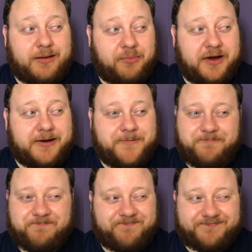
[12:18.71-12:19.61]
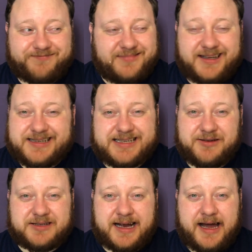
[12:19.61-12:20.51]
but
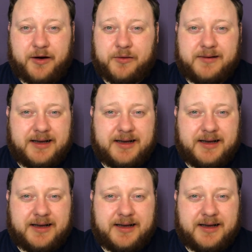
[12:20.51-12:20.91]
sounds like hell.